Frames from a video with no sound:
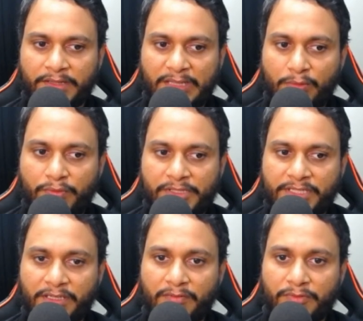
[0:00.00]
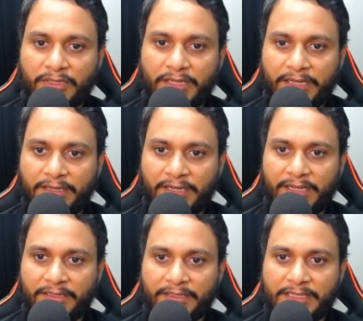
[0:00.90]
then we will check if the current
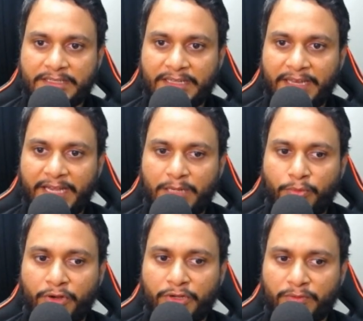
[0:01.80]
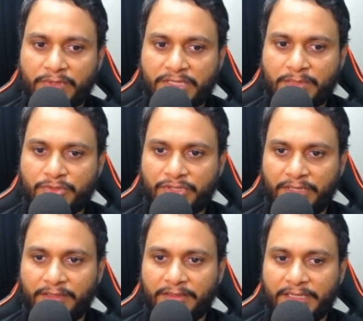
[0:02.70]
writer is an endpoint of the
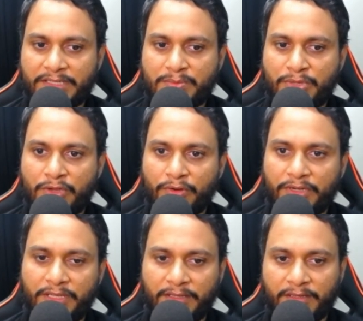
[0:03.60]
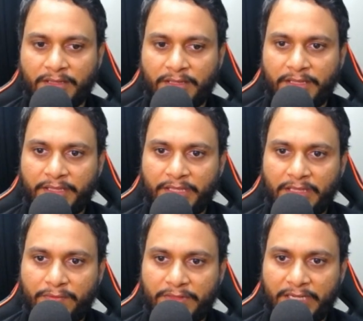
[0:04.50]
substring that is b or d
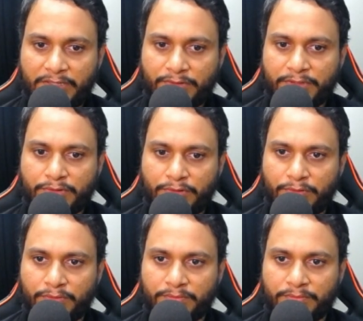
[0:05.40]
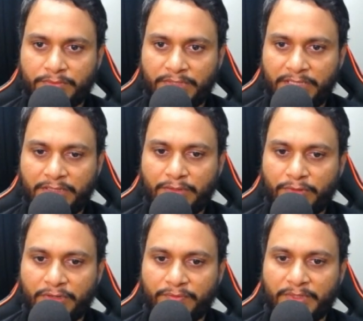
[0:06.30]
if that is also true either
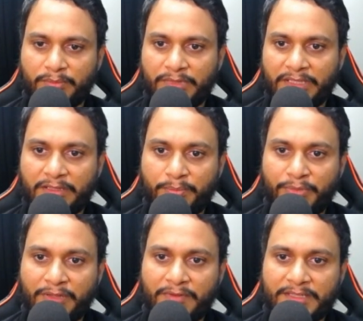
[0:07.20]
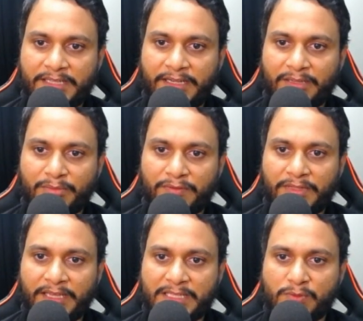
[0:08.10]
one of them then the previous item if
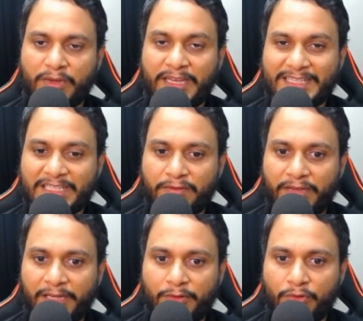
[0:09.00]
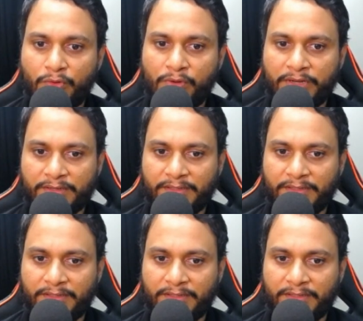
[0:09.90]
they has one ascii value lower